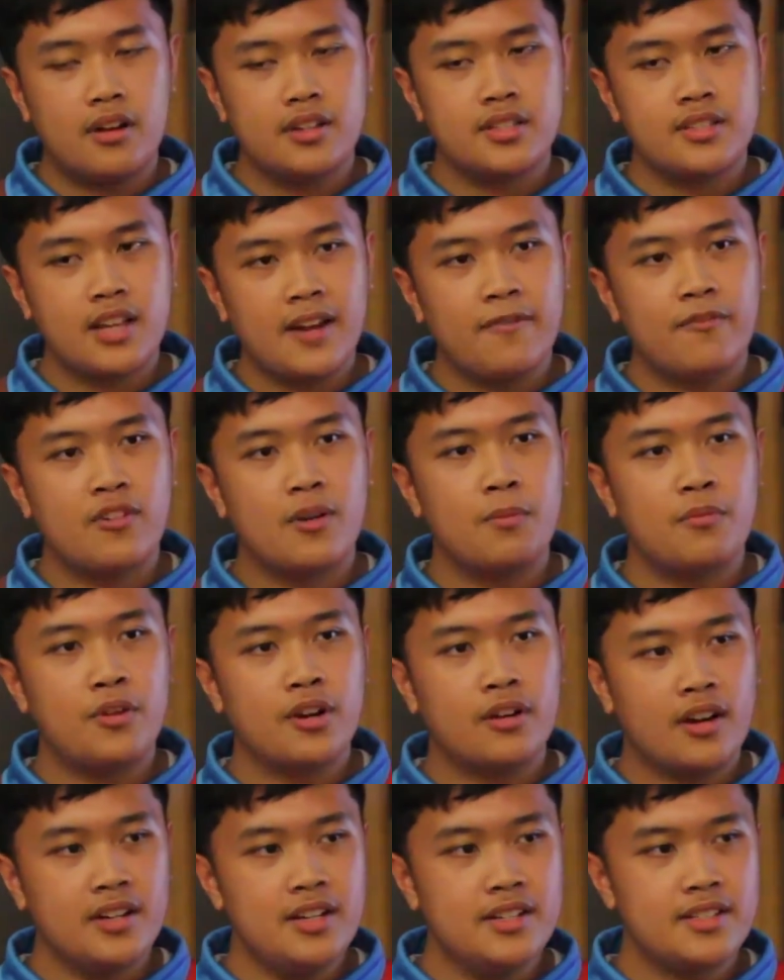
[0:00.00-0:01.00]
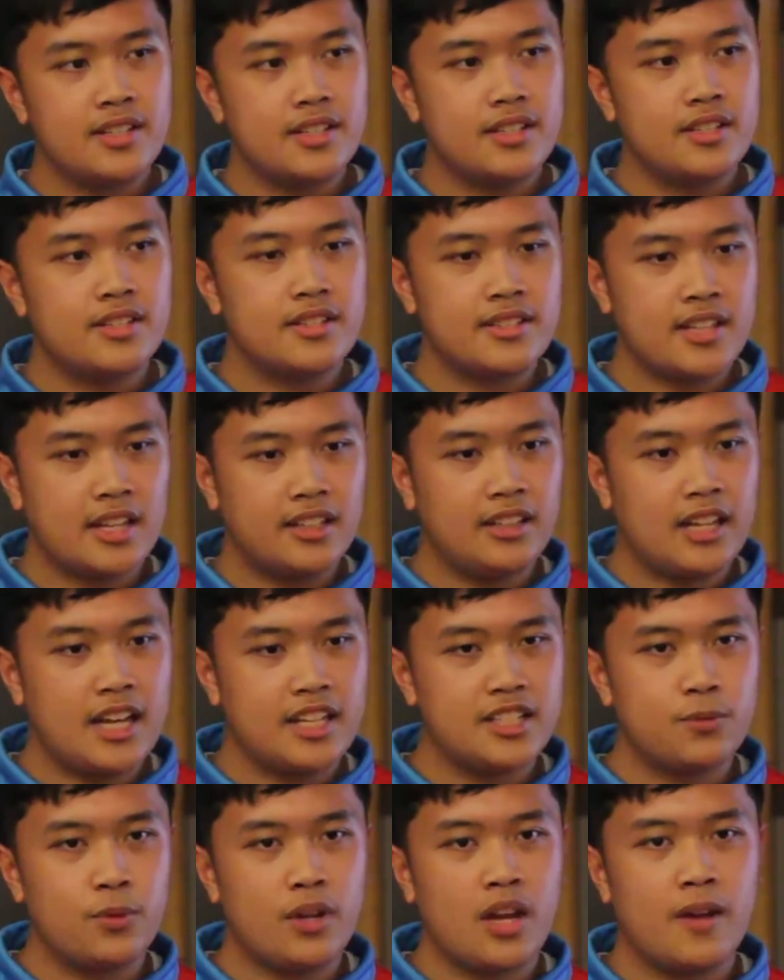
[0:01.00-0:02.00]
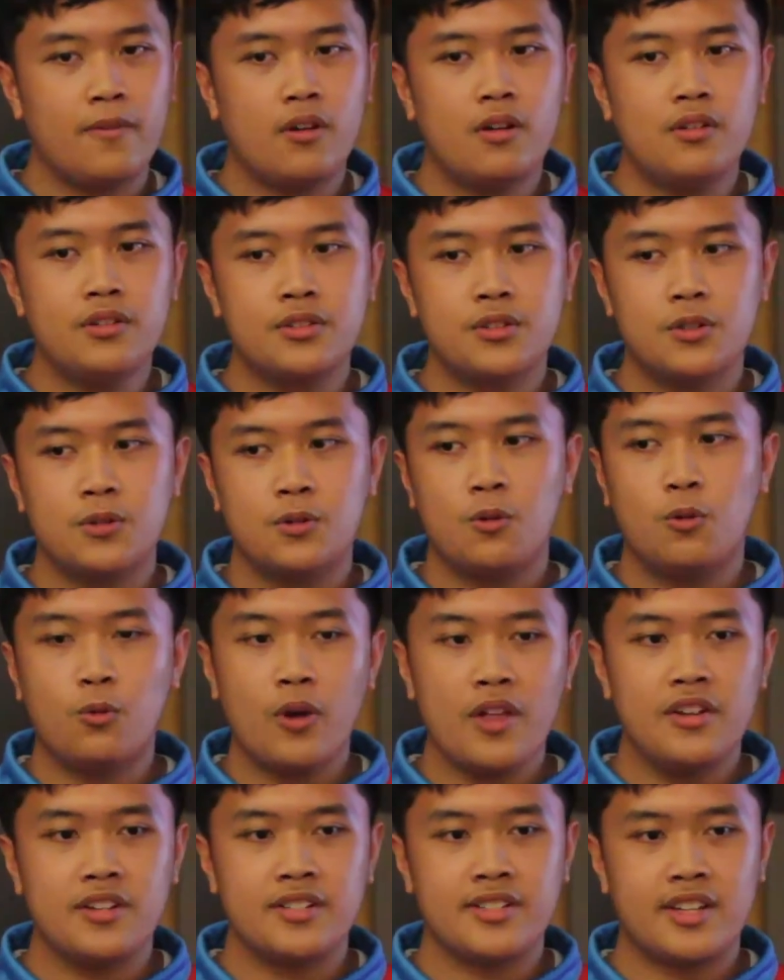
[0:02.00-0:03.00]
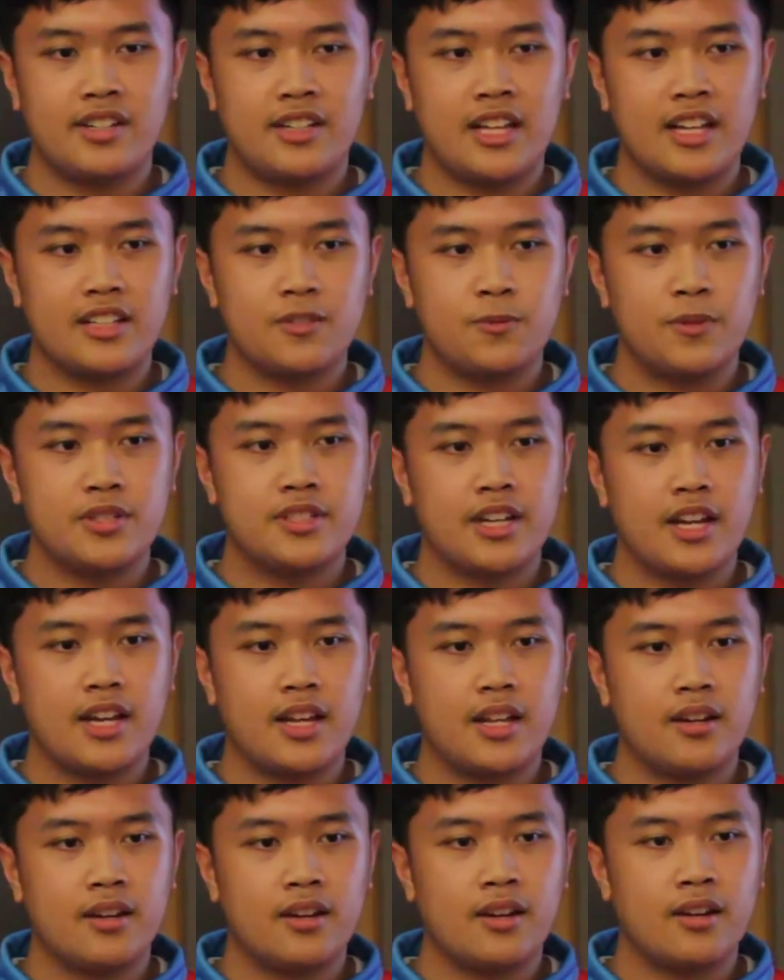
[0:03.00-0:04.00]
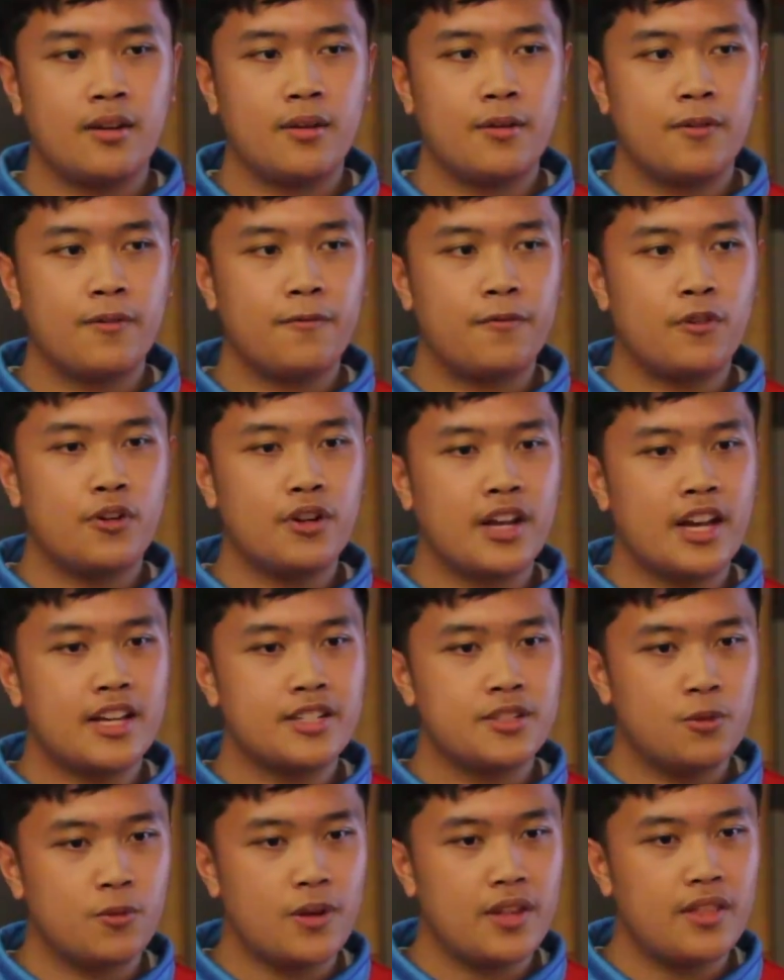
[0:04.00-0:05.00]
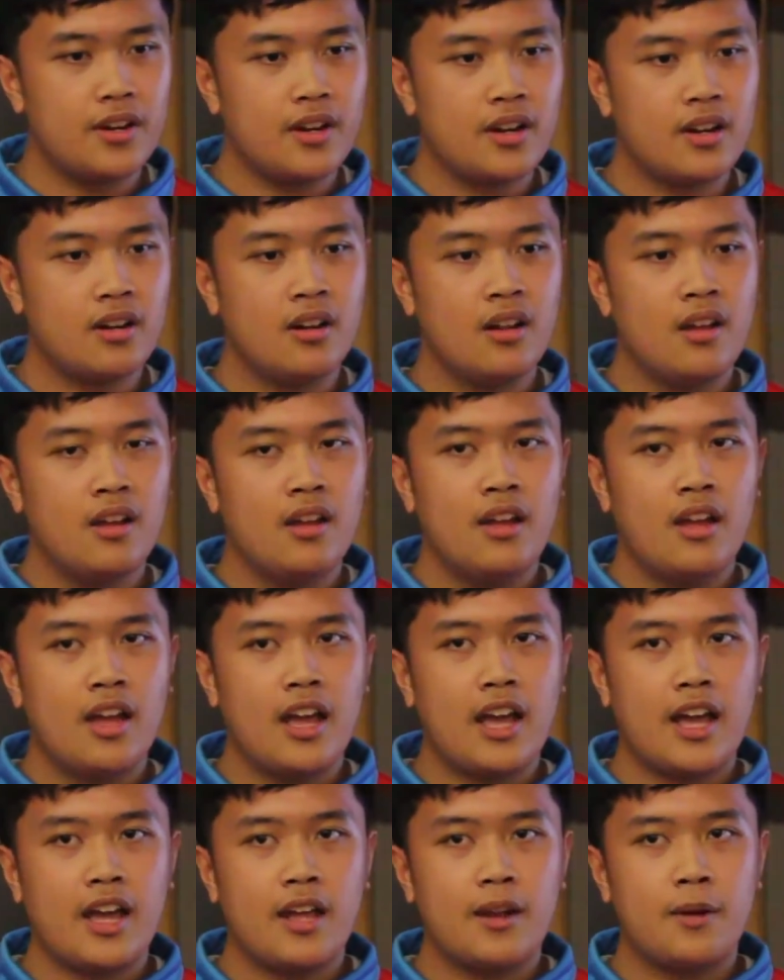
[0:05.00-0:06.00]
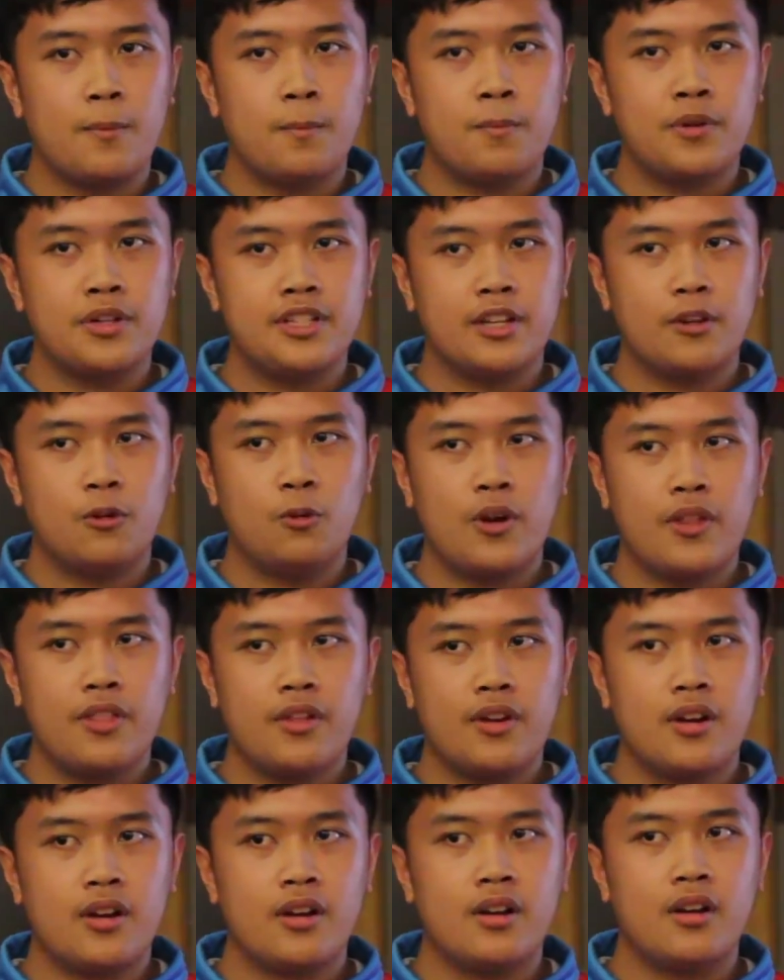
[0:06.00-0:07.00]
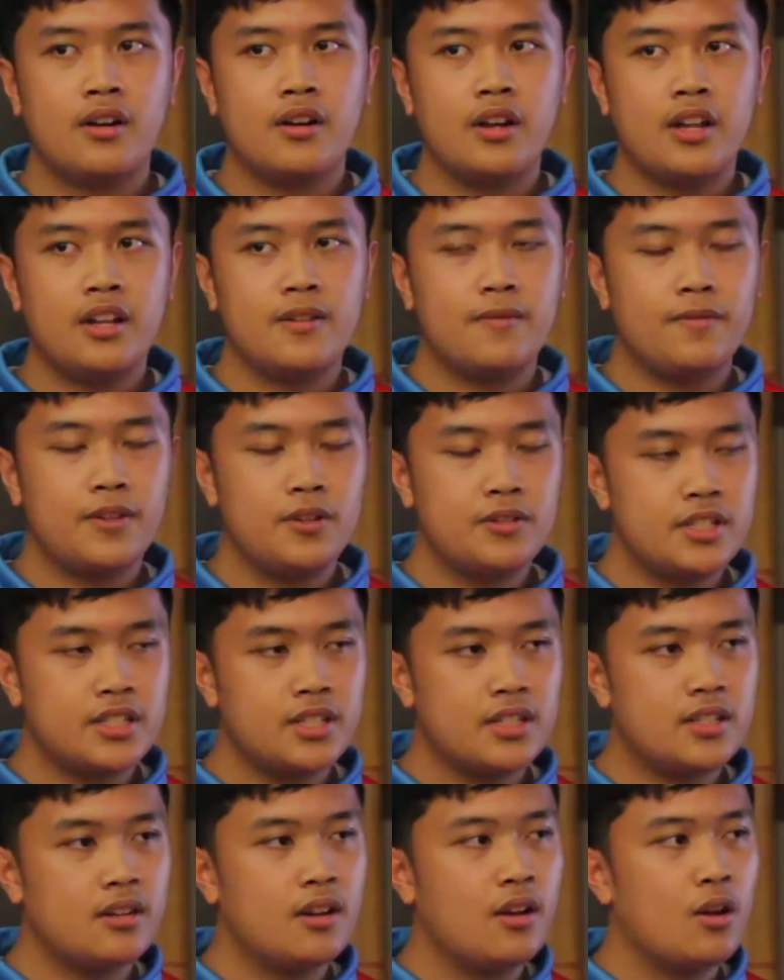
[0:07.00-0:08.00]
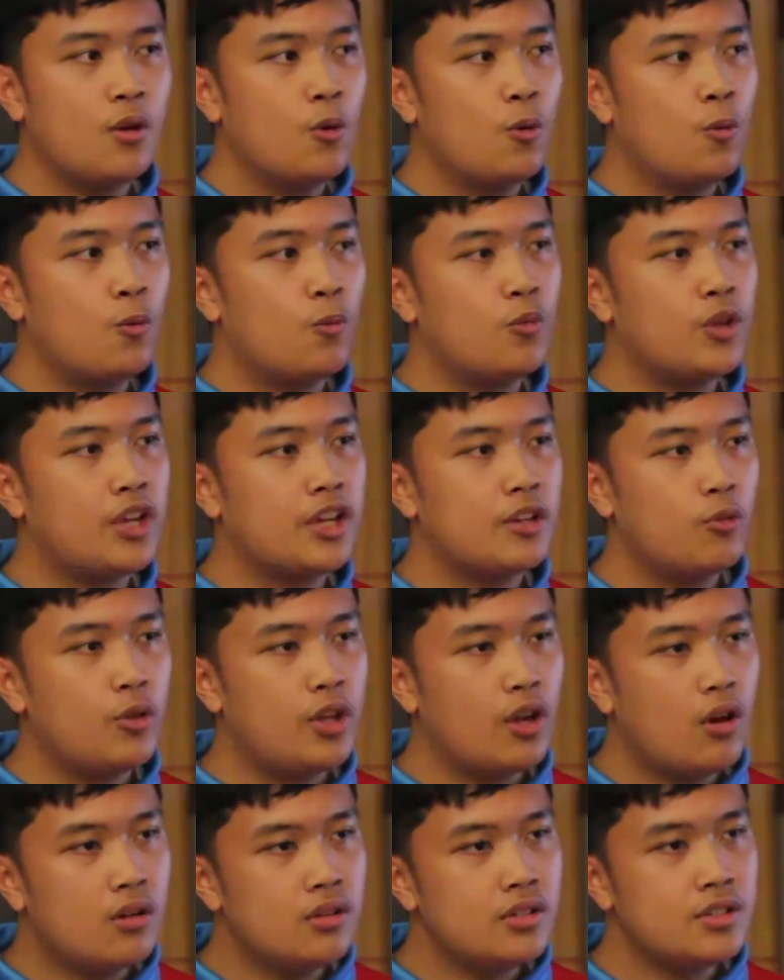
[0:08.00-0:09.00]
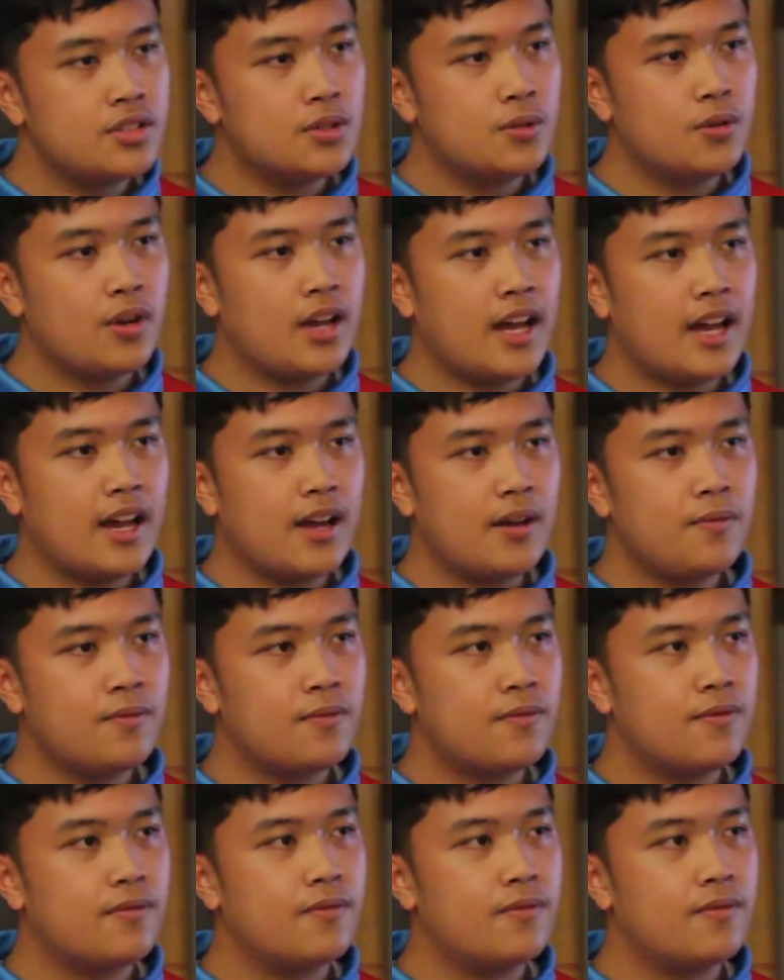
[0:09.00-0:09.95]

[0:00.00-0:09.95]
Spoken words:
Aside from reconnaissance satellites, we have also weather satellites, which can forecast weather and predict weather in the future. We also have